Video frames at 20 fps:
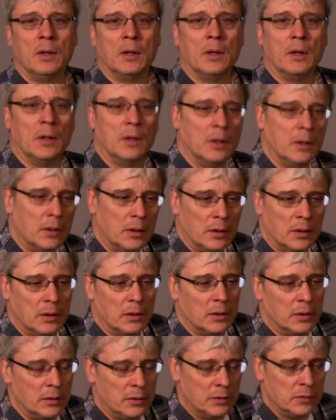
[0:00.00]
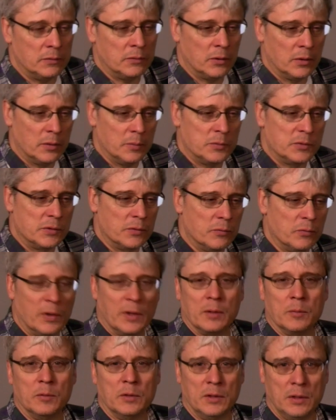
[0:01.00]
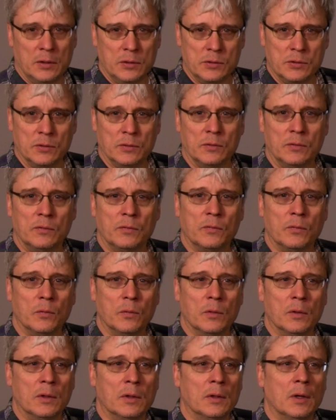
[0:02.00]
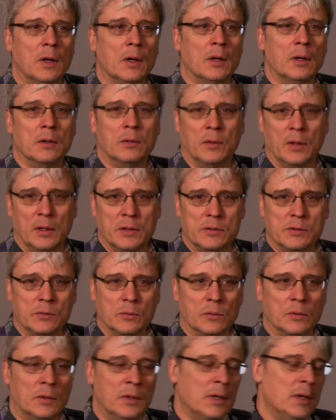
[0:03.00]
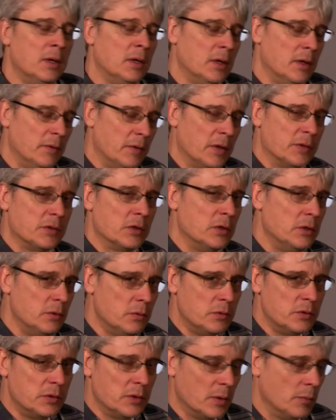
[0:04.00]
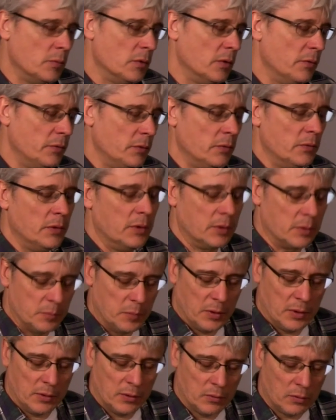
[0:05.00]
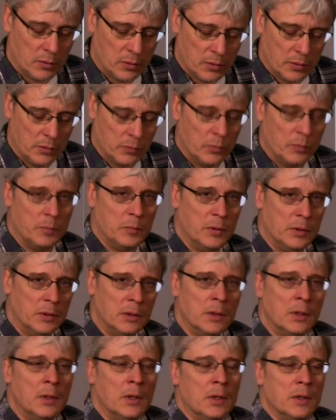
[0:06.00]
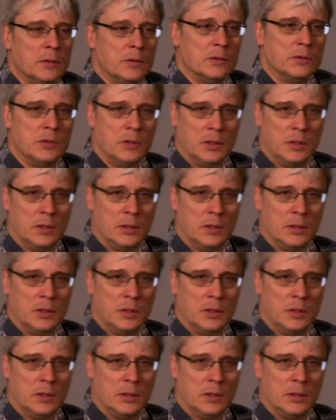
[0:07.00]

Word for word: uh, in terms of recommendations for uh, grad school. And that's a huge number if you think about how hard it would be to